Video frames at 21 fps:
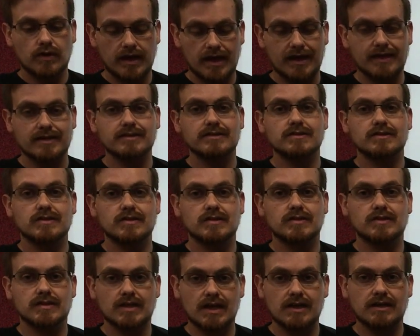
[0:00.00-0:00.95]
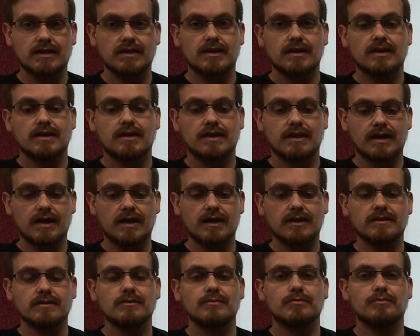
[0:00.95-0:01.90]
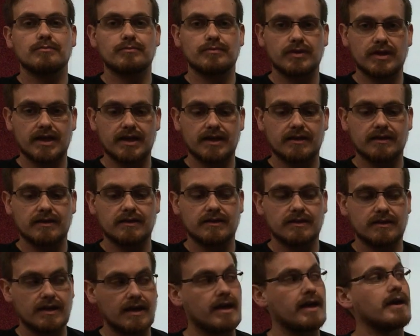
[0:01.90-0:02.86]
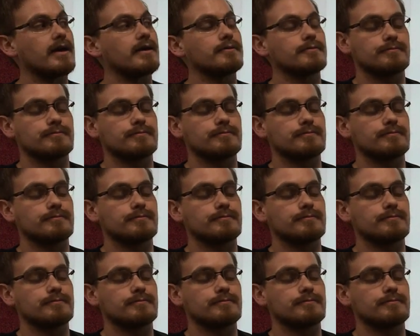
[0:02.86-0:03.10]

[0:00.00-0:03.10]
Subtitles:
and set and play and.